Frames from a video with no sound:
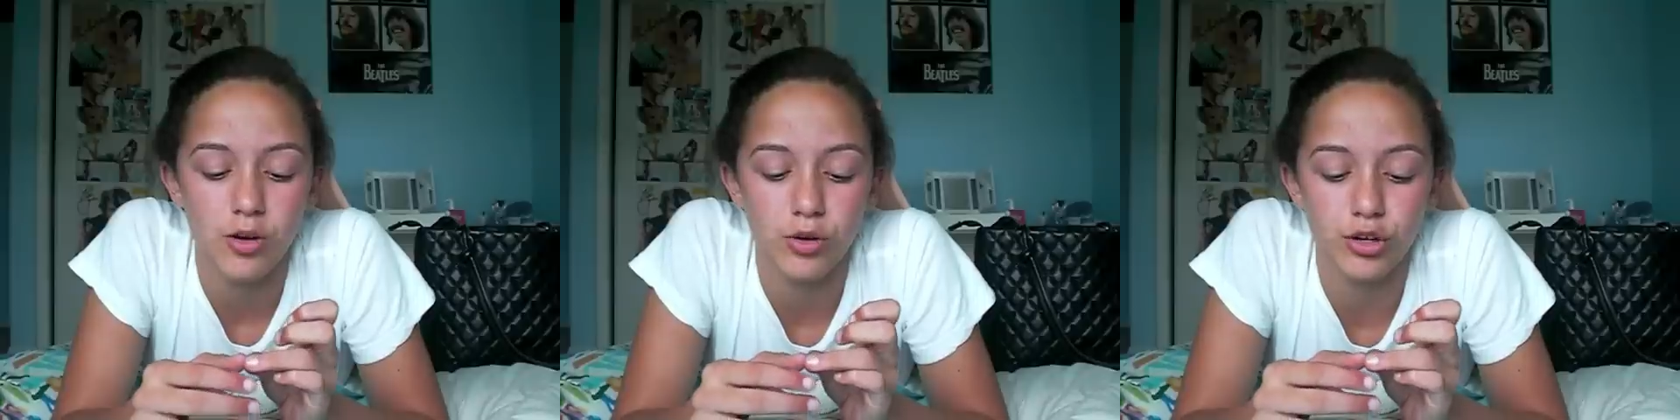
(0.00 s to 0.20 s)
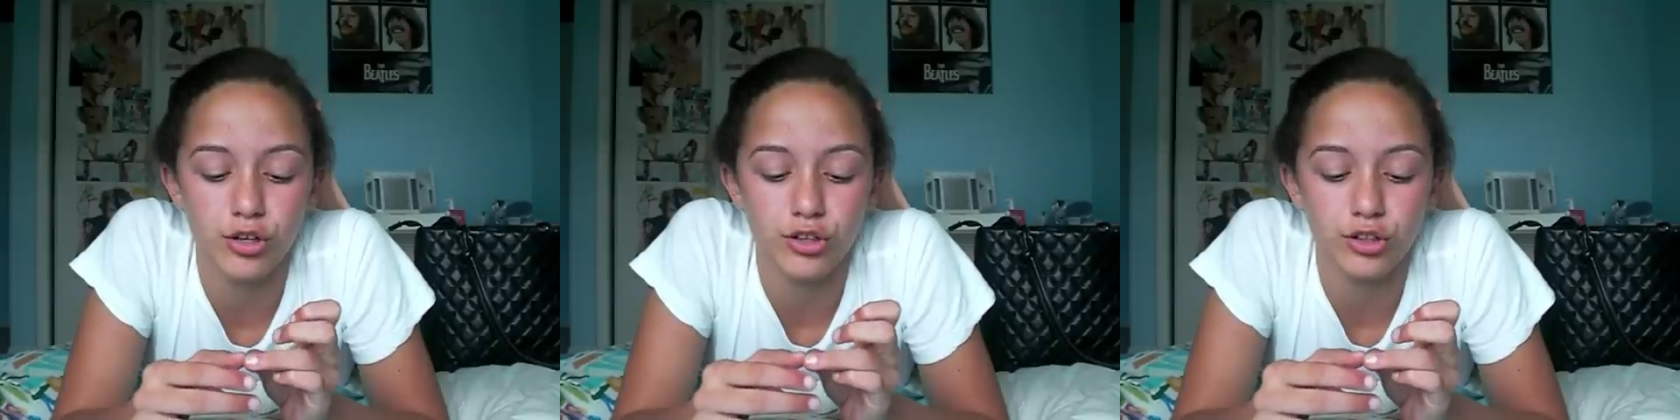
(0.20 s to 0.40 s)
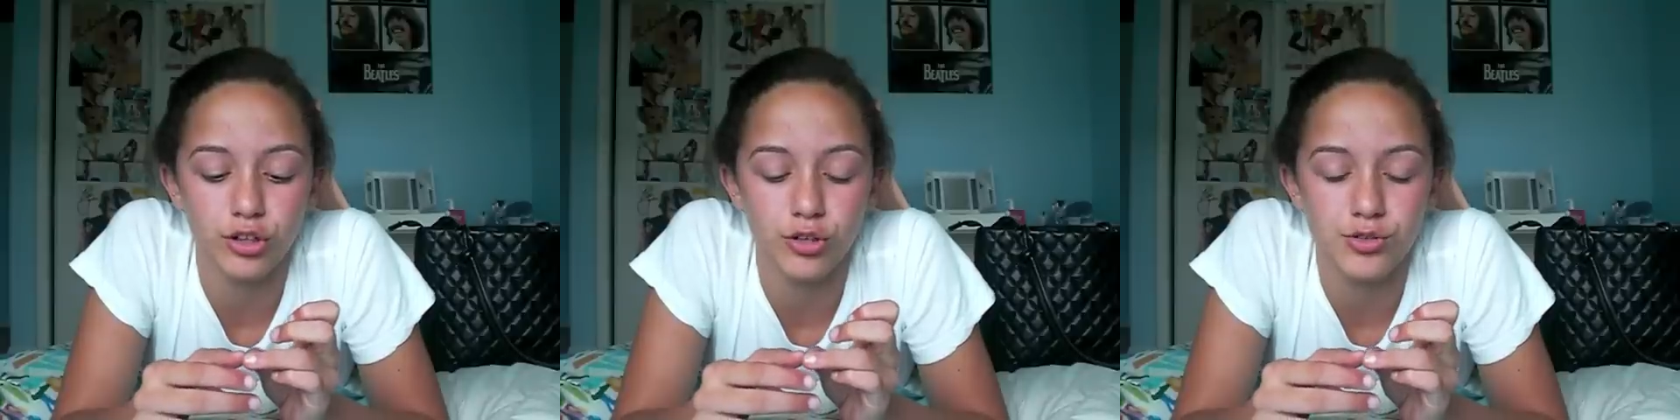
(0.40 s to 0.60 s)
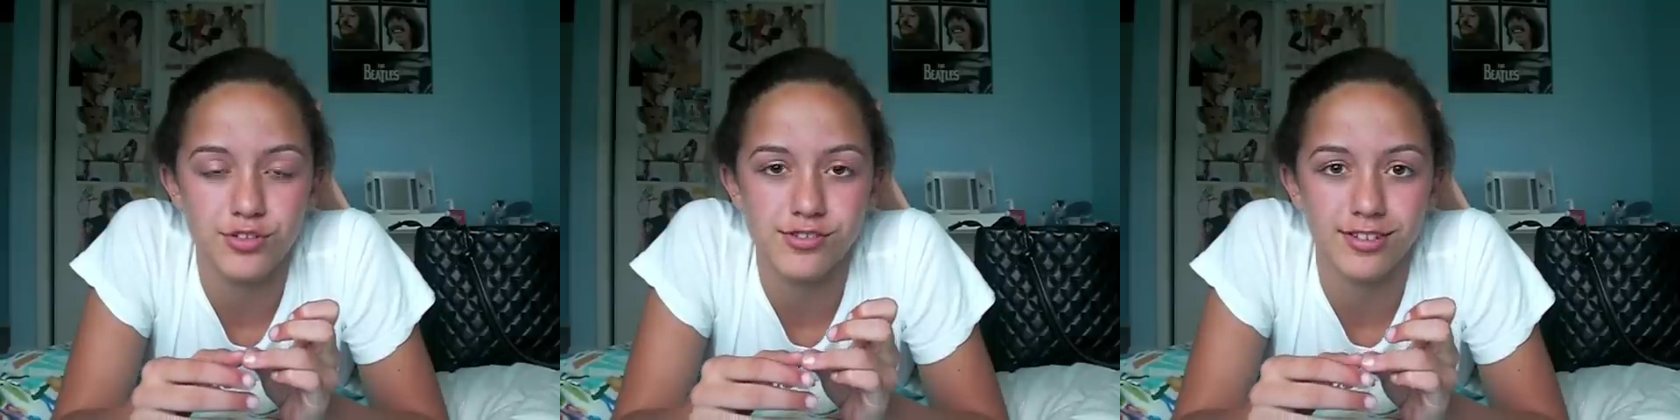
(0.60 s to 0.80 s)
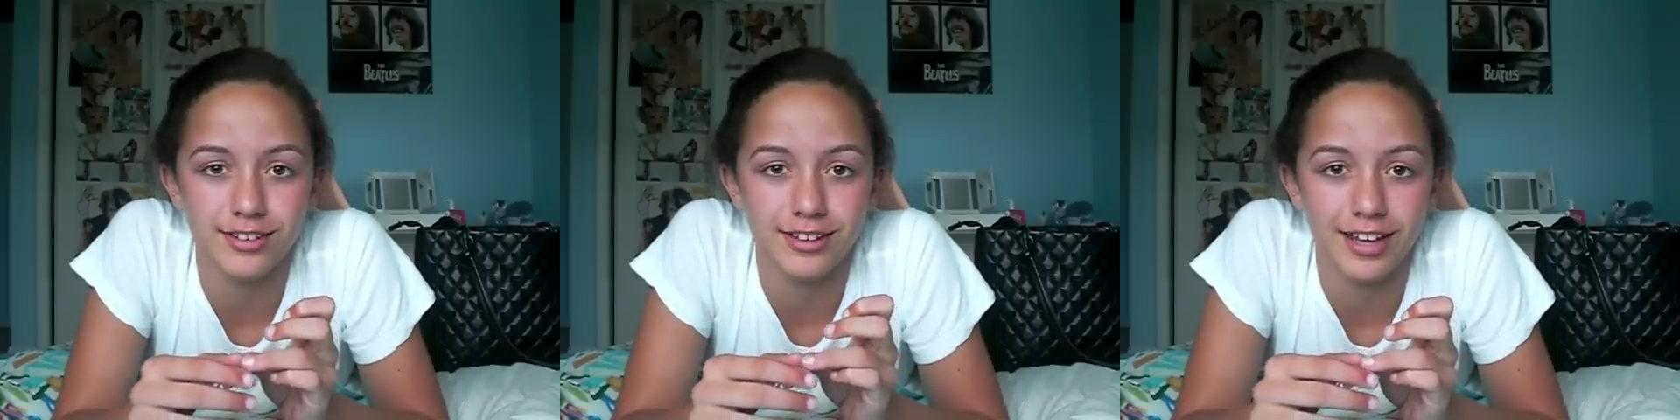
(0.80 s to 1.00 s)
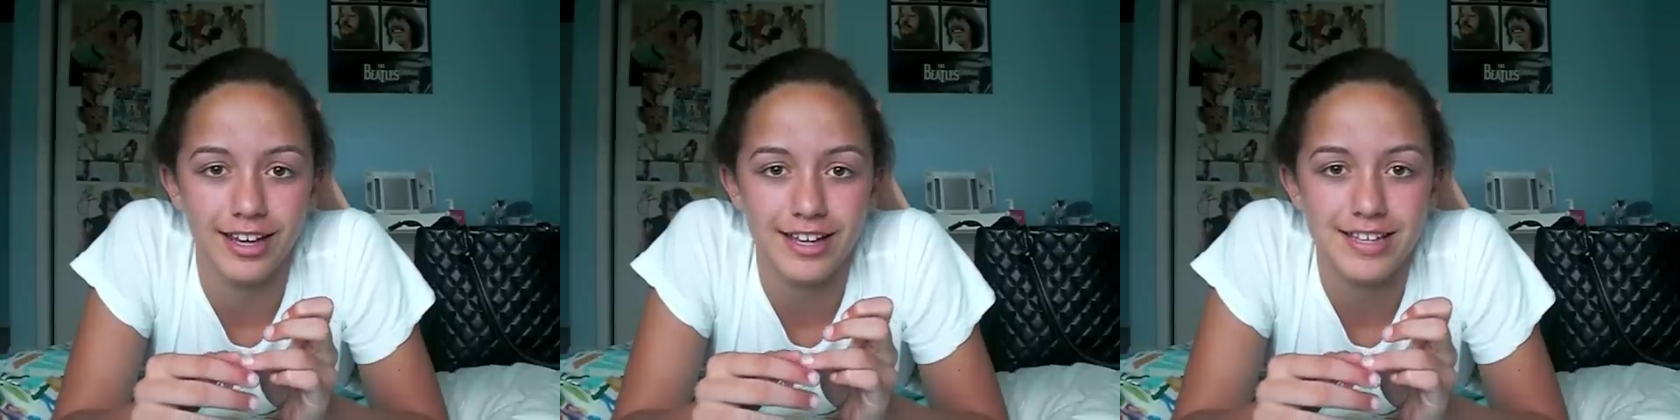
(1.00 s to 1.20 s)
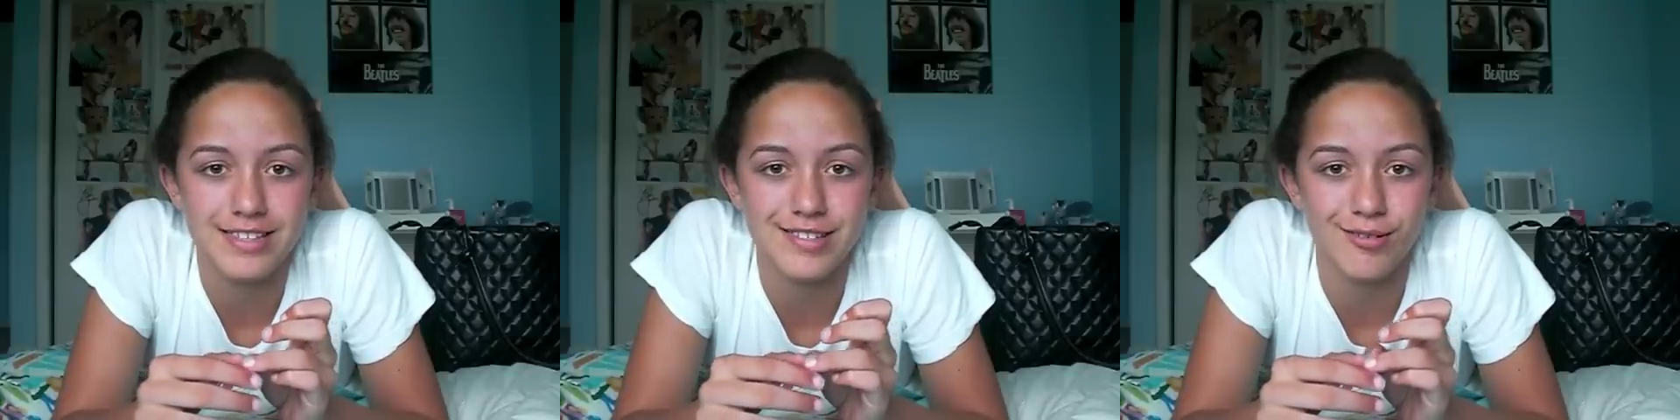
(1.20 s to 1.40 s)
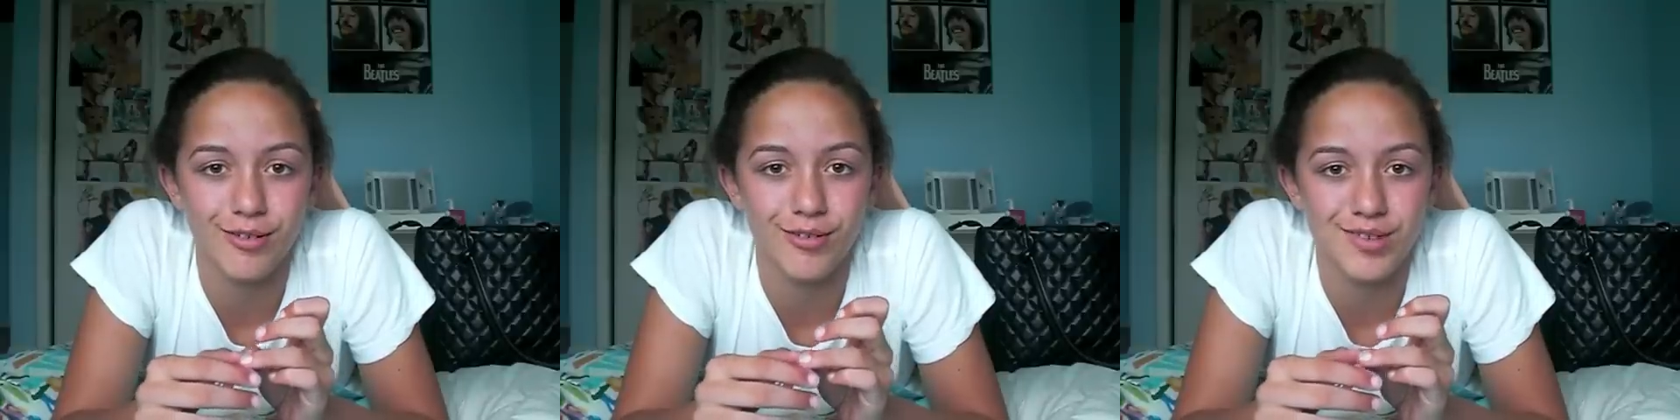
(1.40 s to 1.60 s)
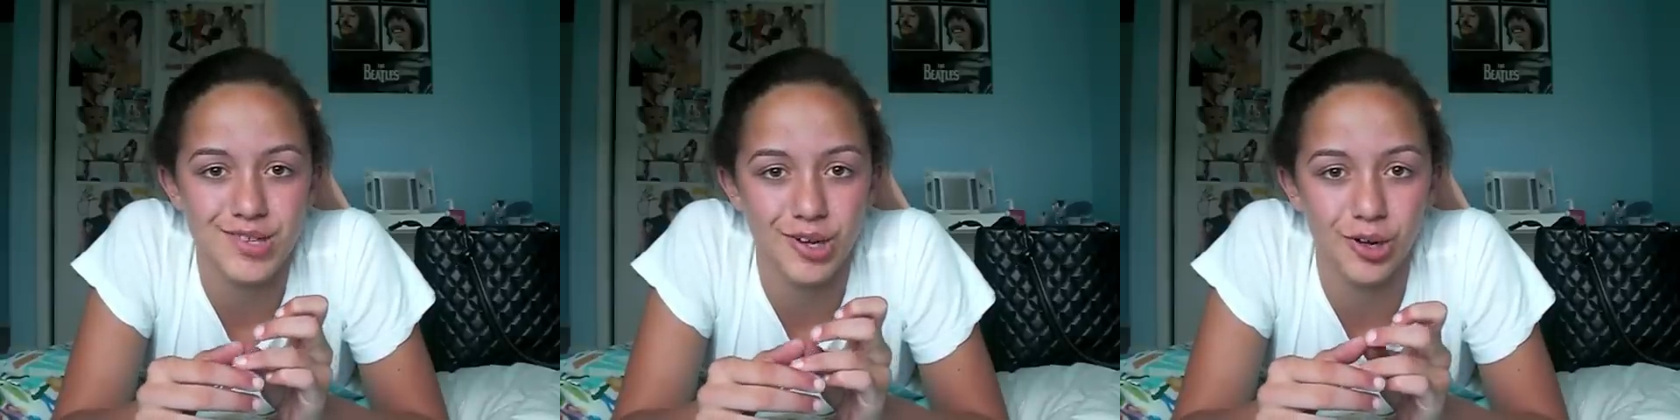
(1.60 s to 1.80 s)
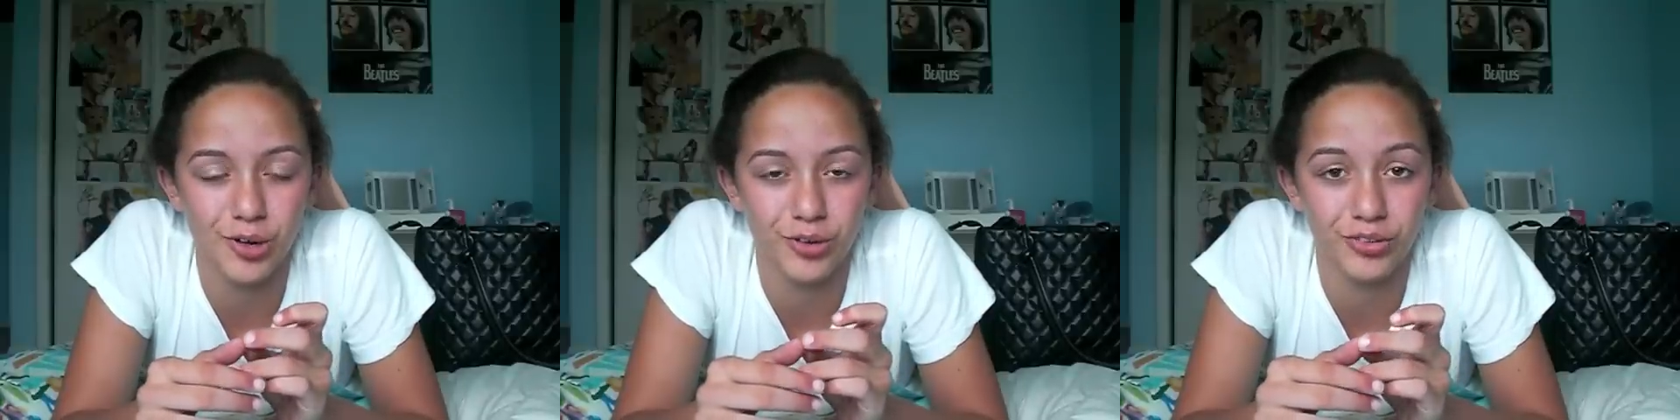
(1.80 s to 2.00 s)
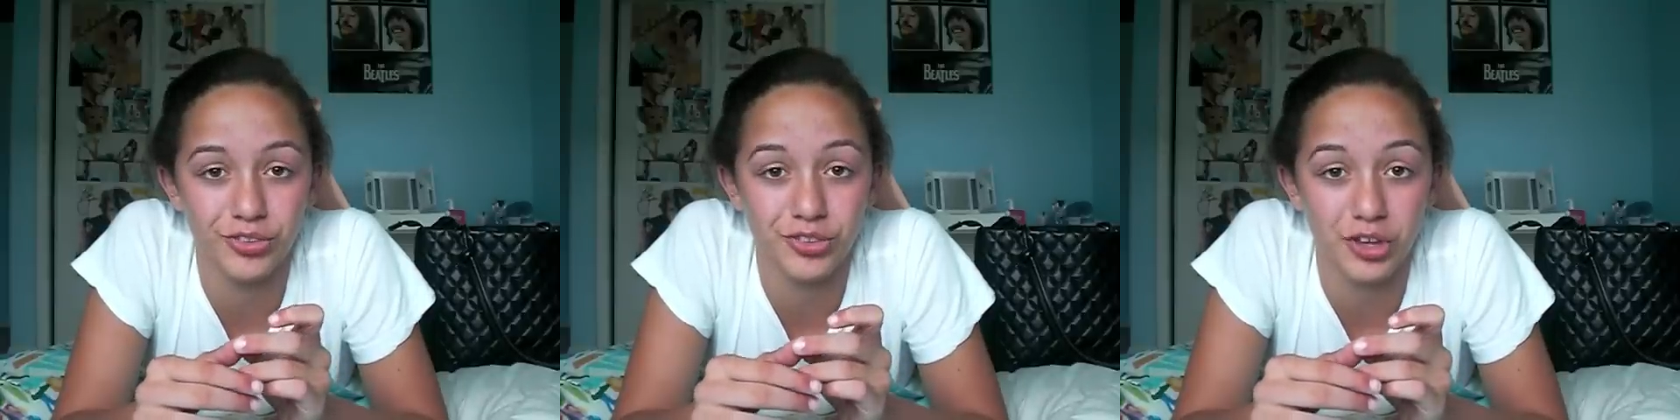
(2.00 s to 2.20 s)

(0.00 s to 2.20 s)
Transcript: would close the light so it was all